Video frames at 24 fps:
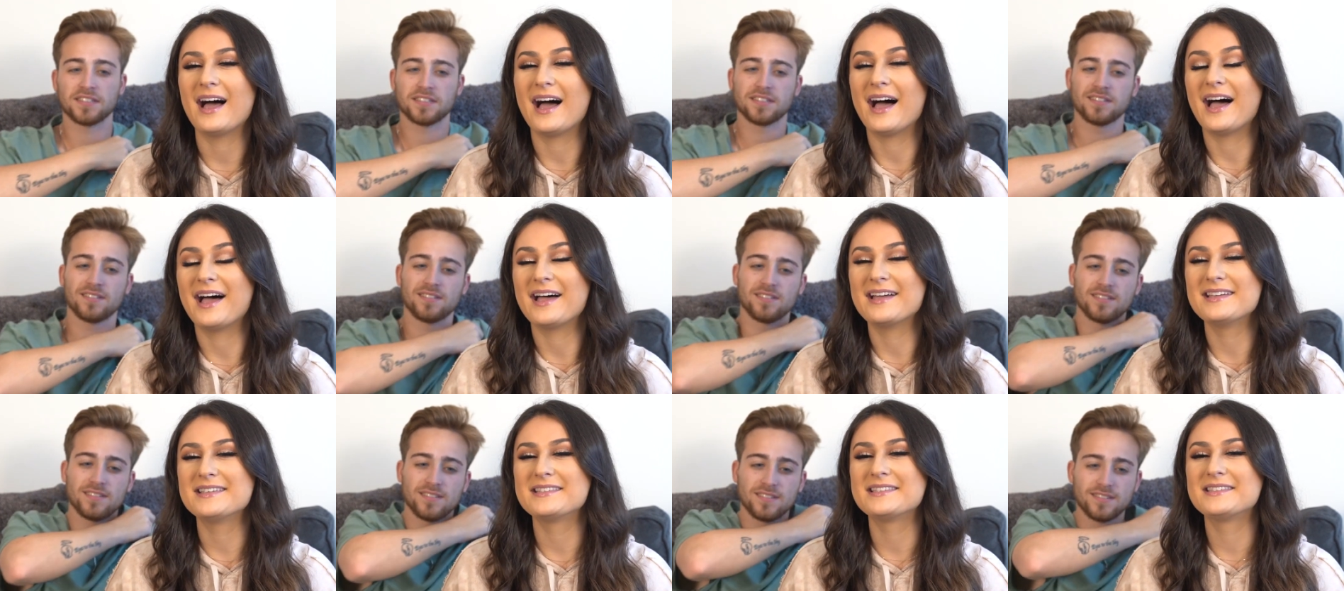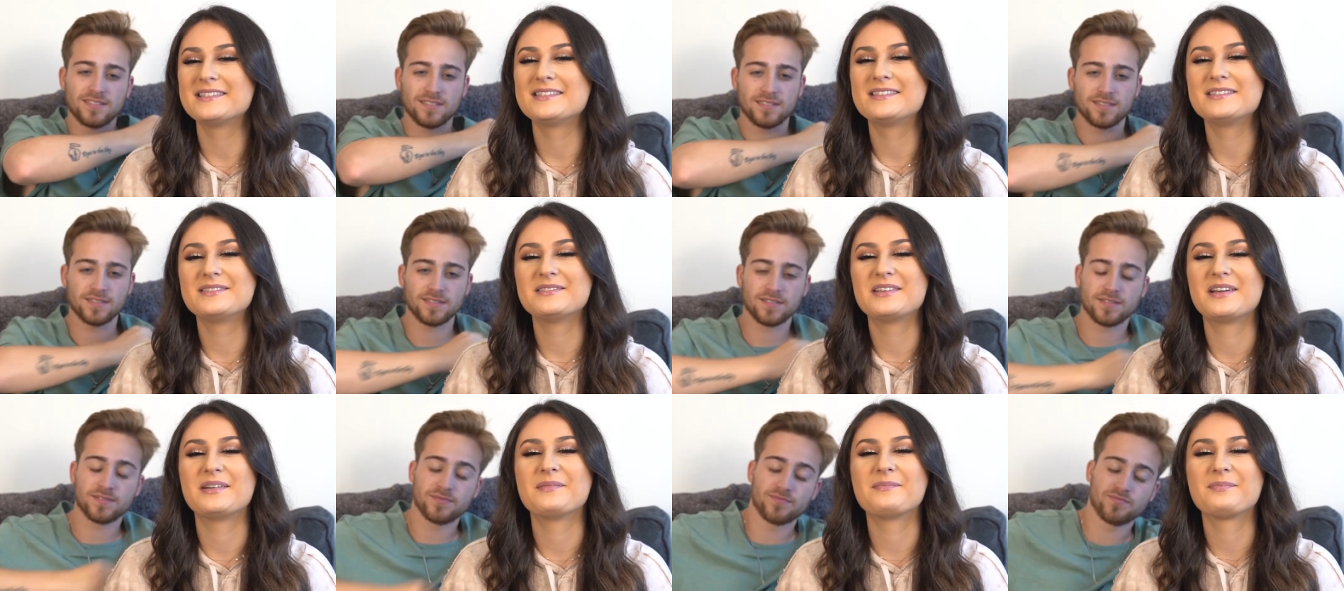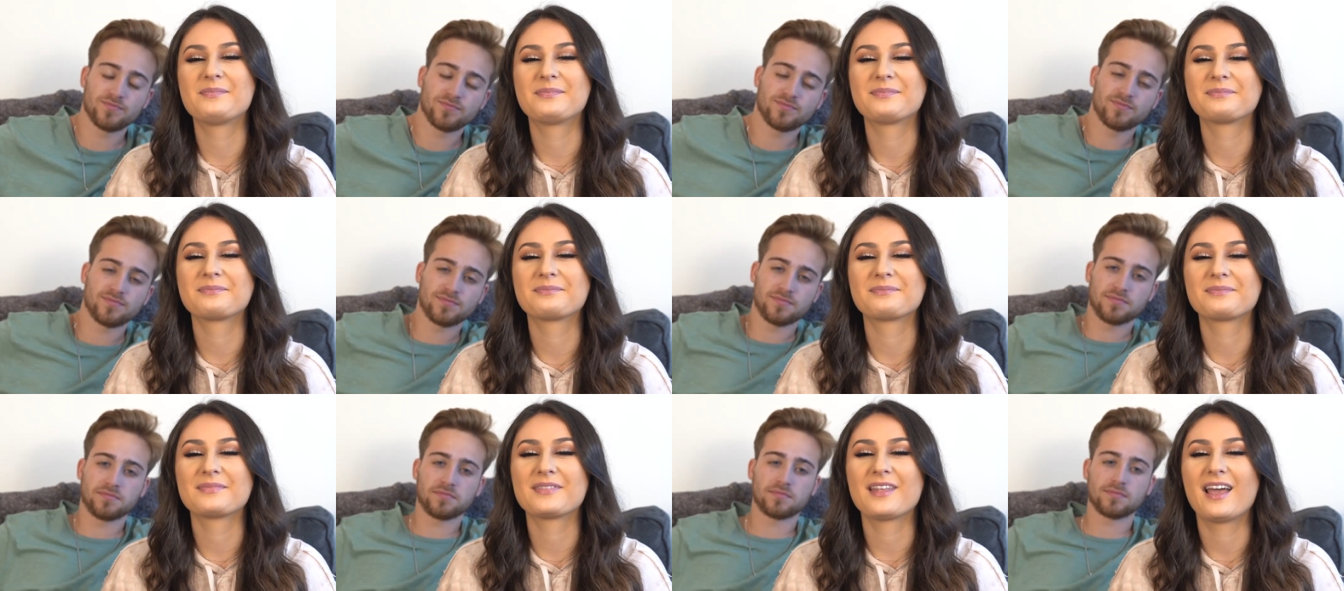Speaker 1: class.
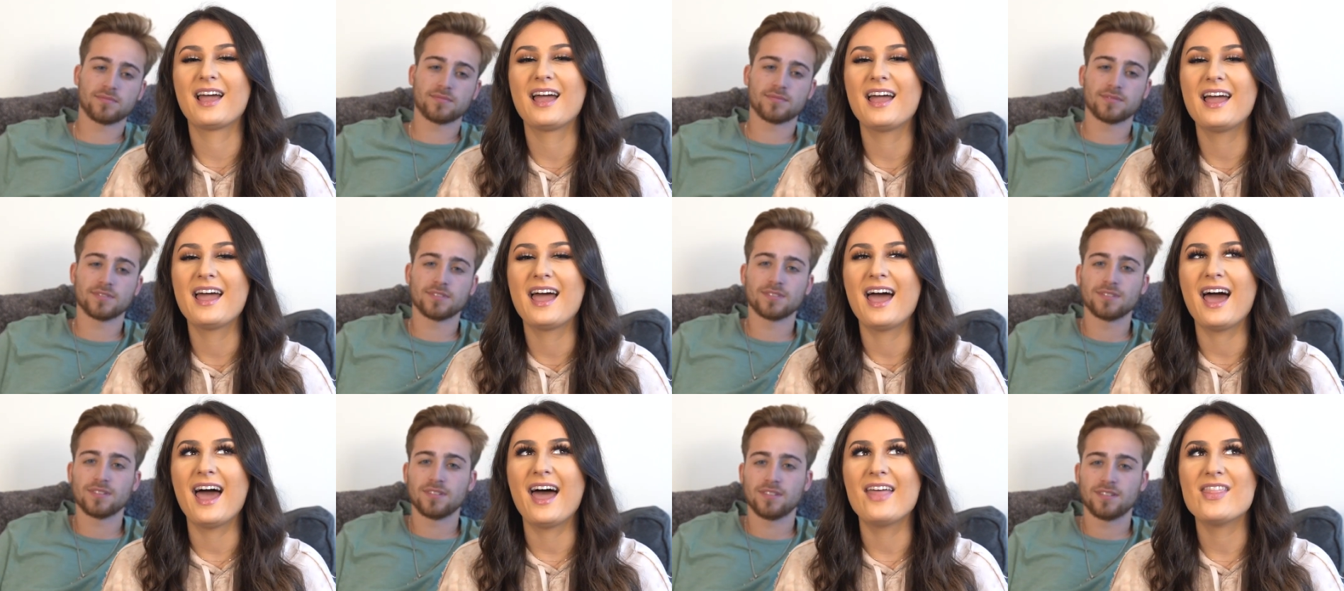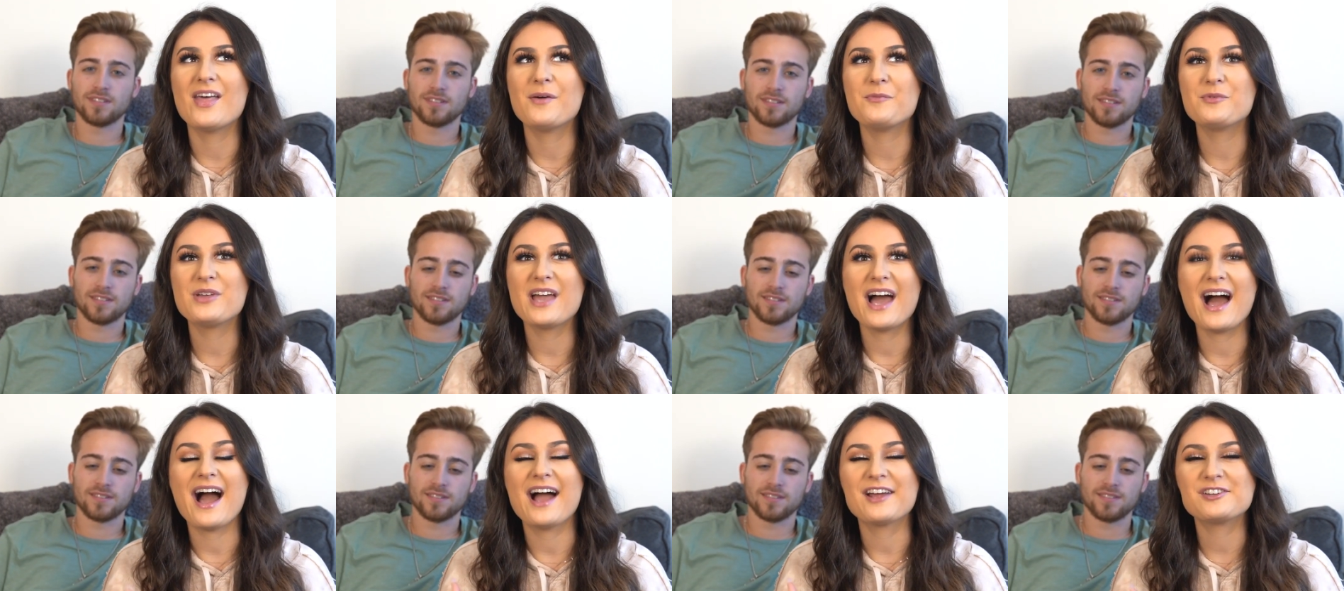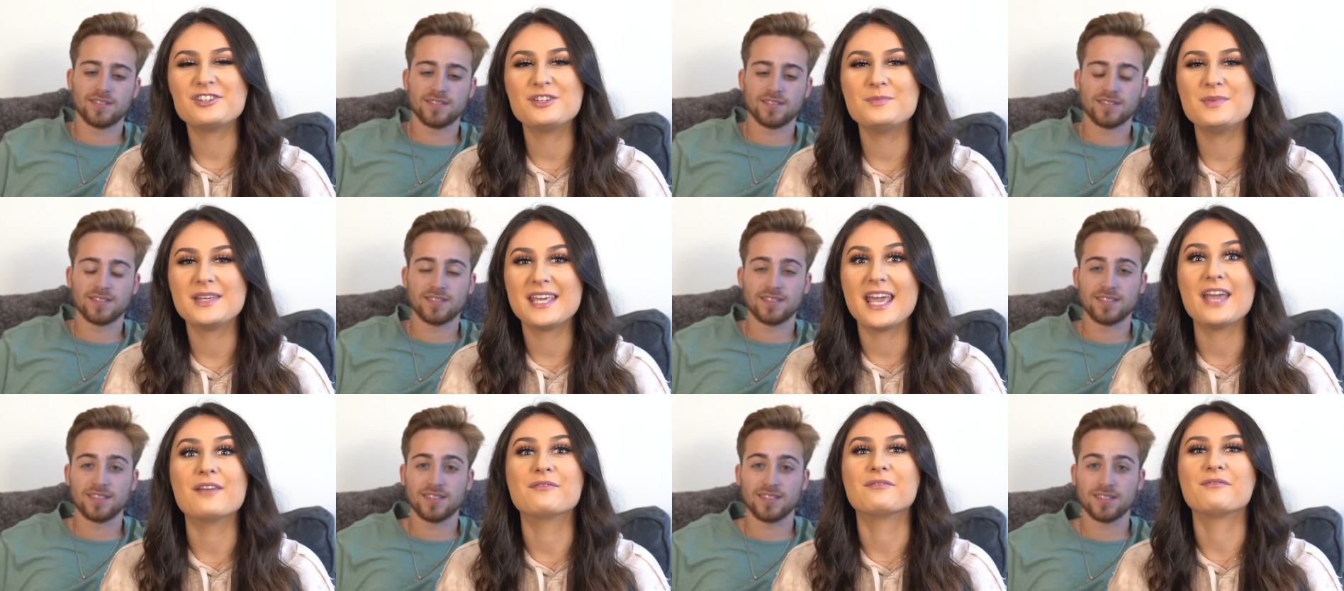And then we
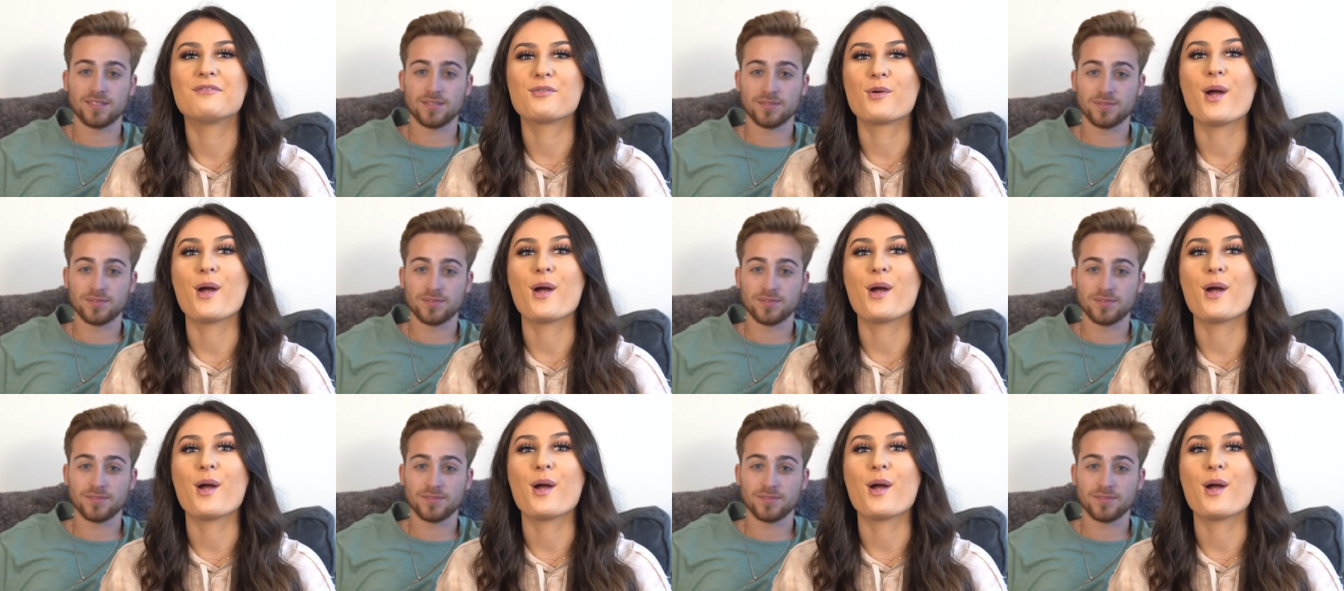actually became